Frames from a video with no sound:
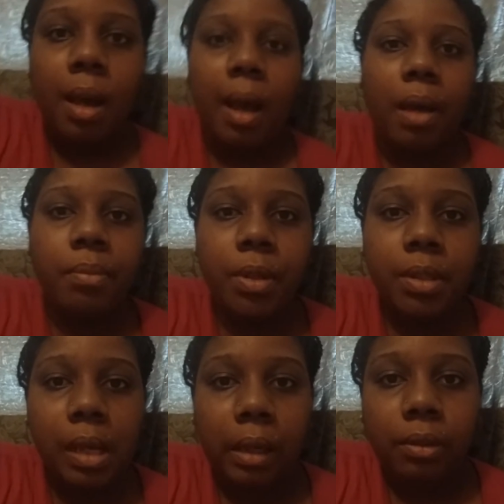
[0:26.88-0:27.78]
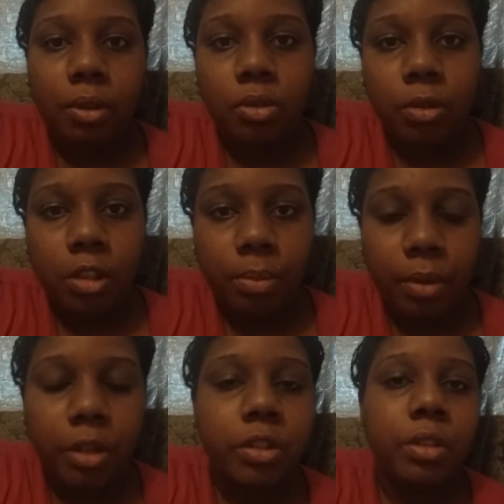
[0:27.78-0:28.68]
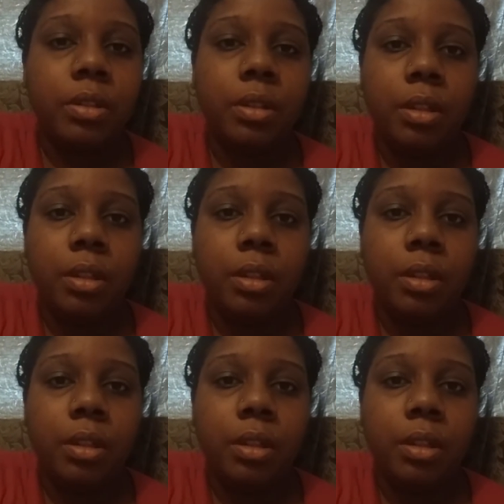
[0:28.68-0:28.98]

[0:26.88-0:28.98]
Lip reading: I've been diagnosed with depression